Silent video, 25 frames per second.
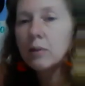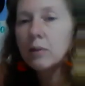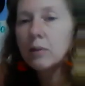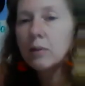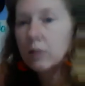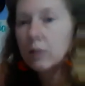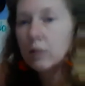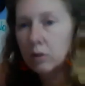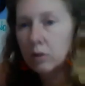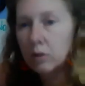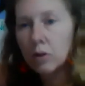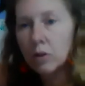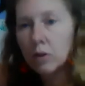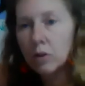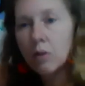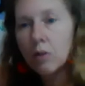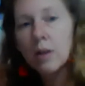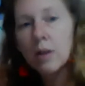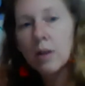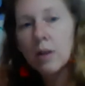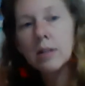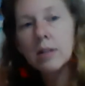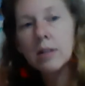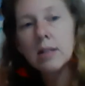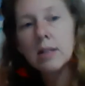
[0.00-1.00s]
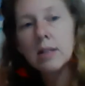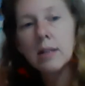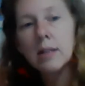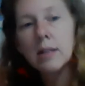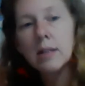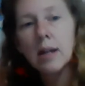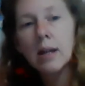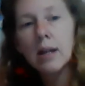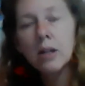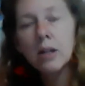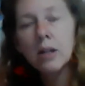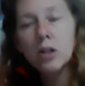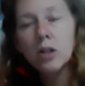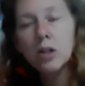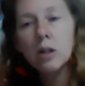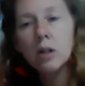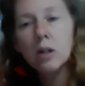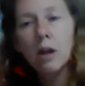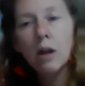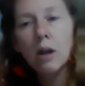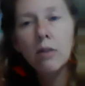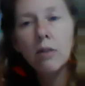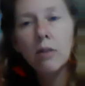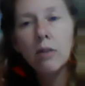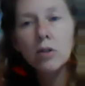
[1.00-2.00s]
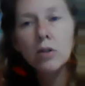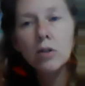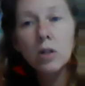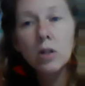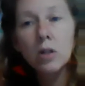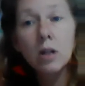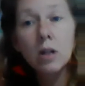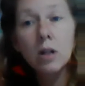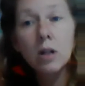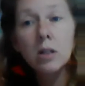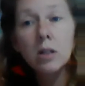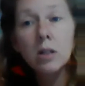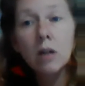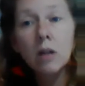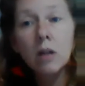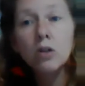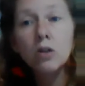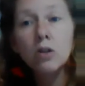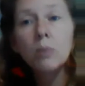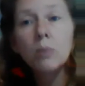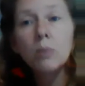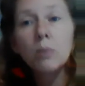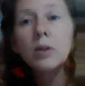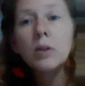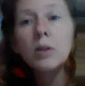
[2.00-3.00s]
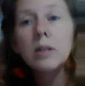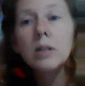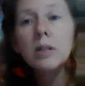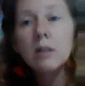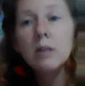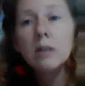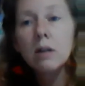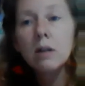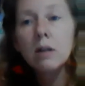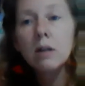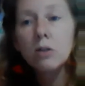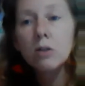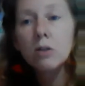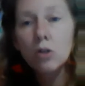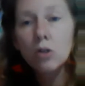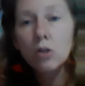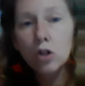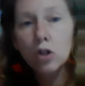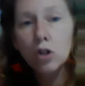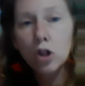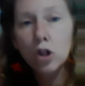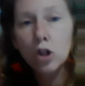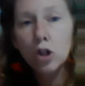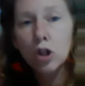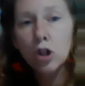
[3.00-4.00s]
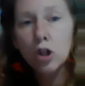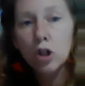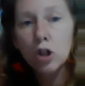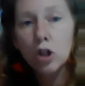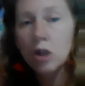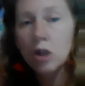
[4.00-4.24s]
You know that CH together is an untouchable and says ch.